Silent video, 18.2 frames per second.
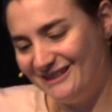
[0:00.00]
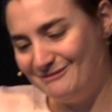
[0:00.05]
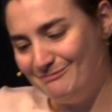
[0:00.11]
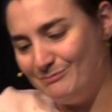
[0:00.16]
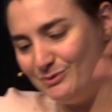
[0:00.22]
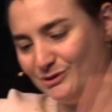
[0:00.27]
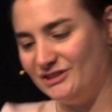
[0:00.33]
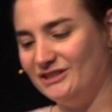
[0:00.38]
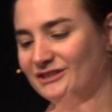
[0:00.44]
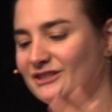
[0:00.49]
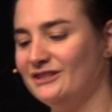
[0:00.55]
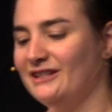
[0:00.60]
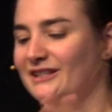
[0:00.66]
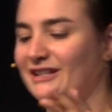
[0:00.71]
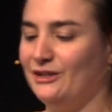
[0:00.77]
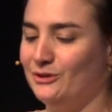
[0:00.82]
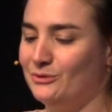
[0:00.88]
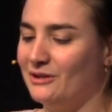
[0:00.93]
put in
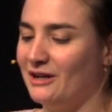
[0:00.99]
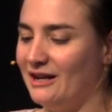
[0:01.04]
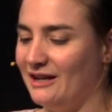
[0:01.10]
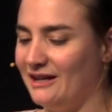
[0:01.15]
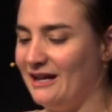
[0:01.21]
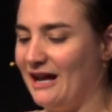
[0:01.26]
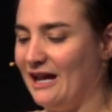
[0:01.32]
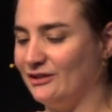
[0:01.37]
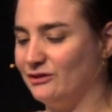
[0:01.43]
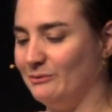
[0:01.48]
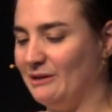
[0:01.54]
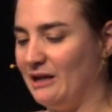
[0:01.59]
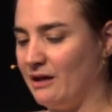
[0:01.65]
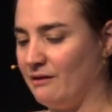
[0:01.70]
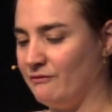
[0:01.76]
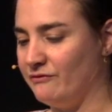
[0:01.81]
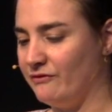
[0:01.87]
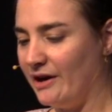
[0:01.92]
a URL. It has to be a
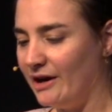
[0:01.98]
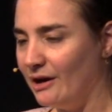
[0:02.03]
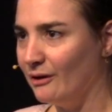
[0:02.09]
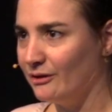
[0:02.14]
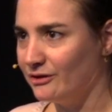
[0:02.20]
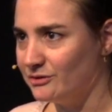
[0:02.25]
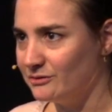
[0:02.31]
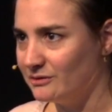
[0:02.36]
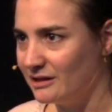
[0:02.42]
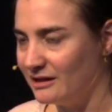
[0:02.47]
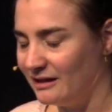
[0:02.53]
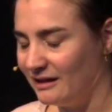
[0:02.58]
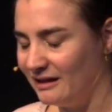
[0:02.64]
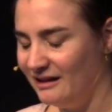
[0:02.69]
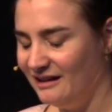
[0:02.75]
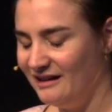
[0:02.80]
very long URL.